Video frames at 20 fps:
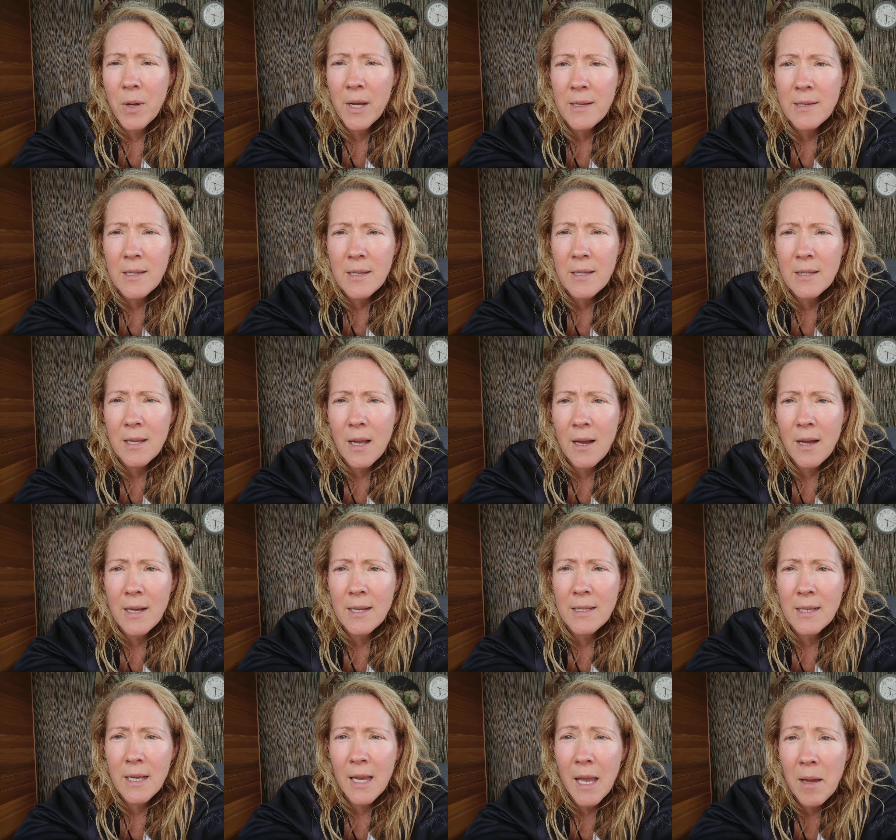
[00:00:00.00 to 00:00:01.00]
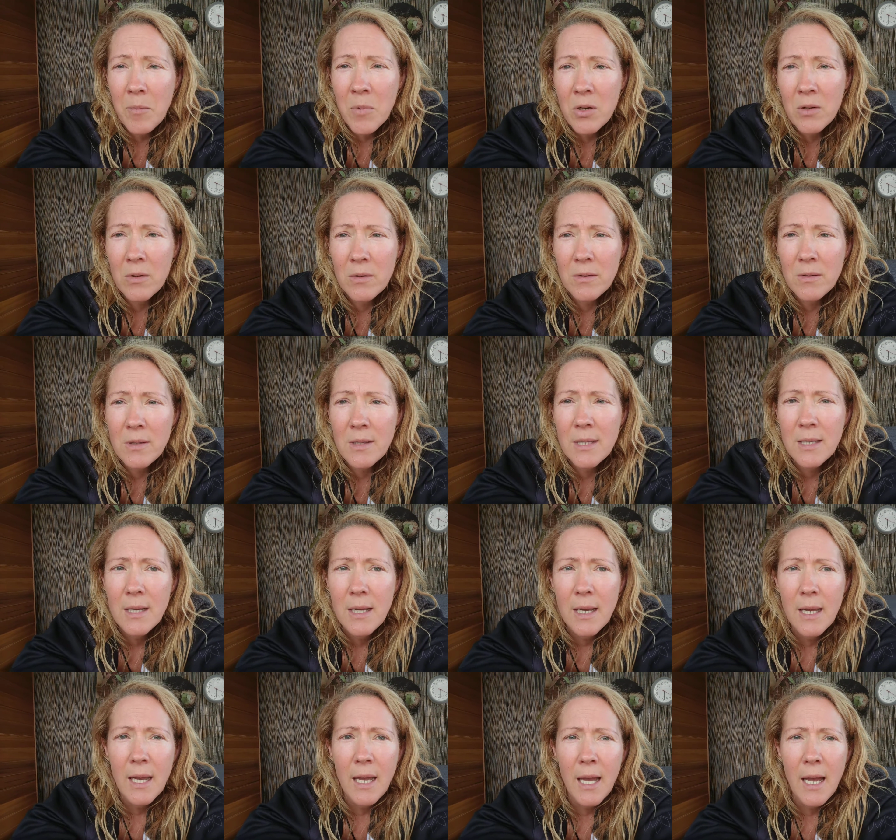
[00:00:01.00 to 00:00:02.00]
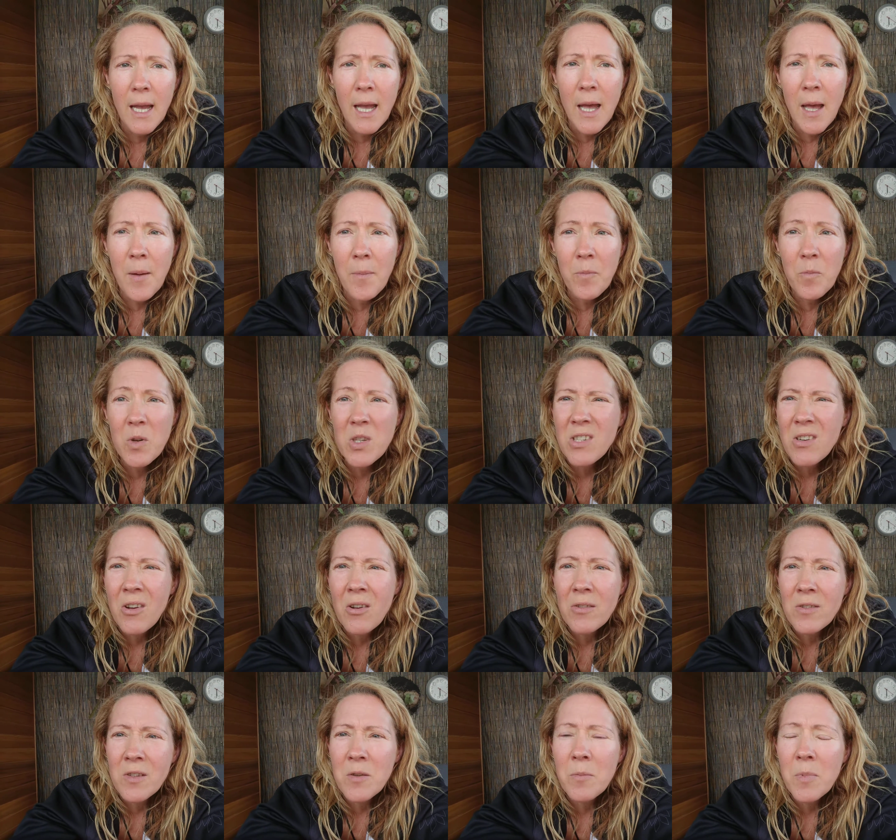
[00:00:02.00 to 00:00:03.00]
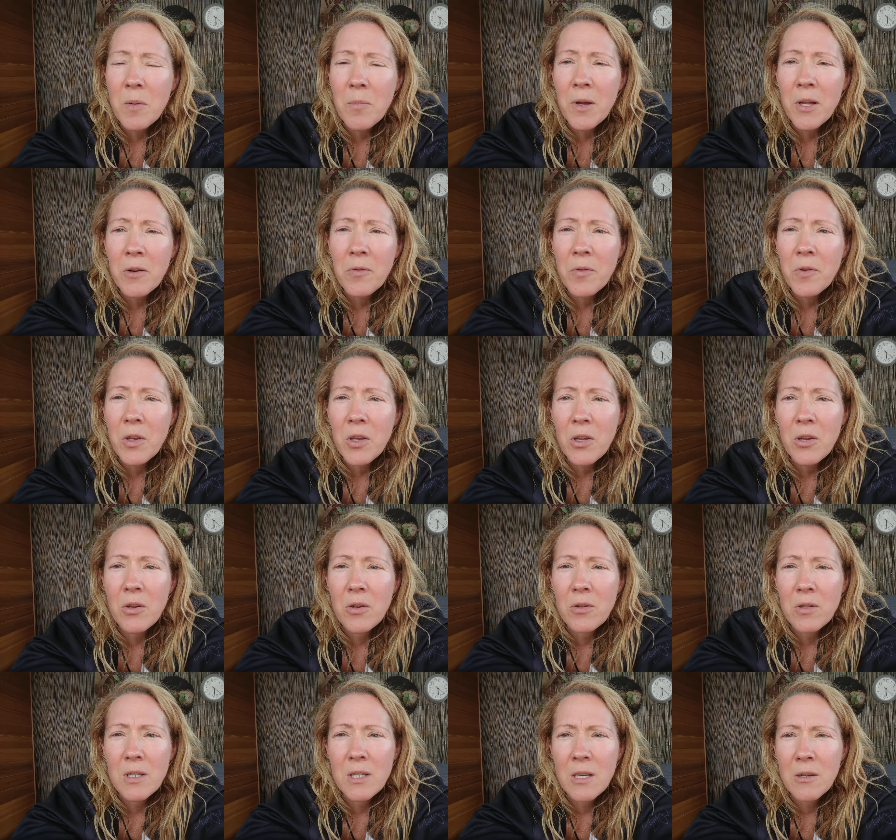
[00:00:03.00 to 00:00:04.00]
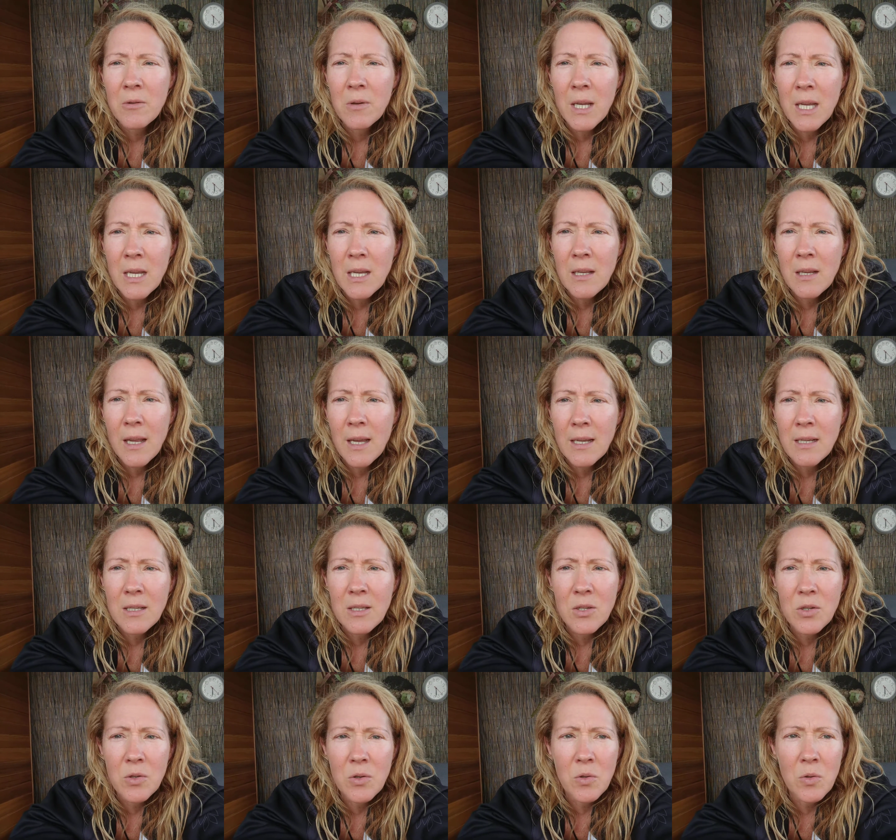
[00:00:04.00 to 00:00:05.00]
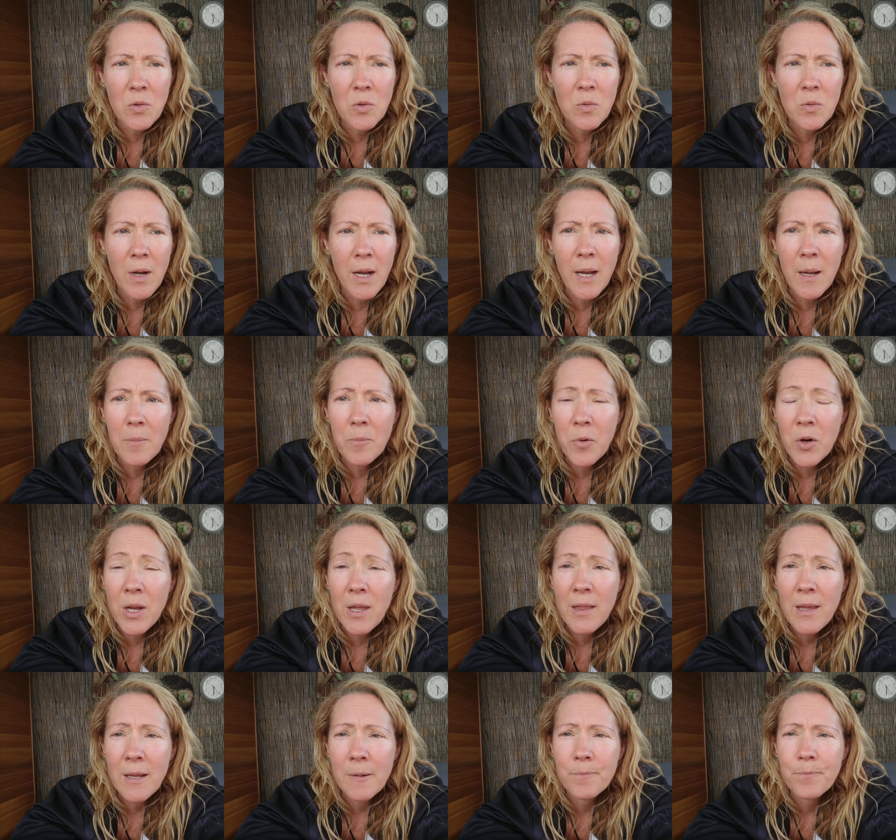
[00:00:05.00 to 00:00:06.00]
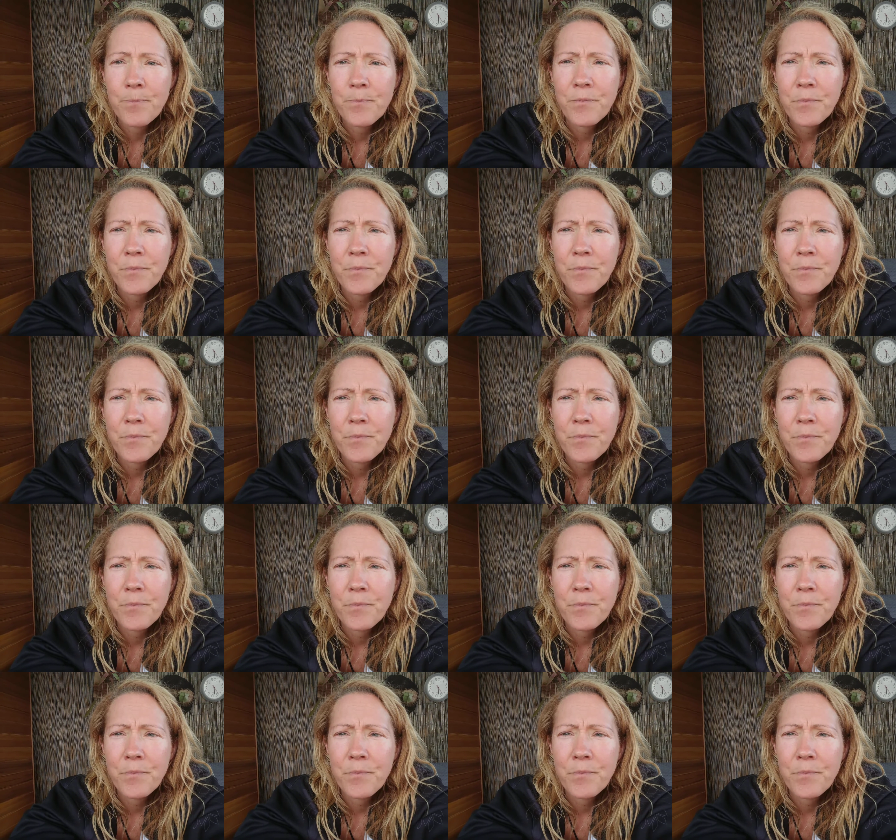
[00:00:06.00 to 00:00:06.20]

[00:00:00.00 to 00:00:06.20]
pesticides and chemicals, um, which will also be better for you to eat and to um, breathe in.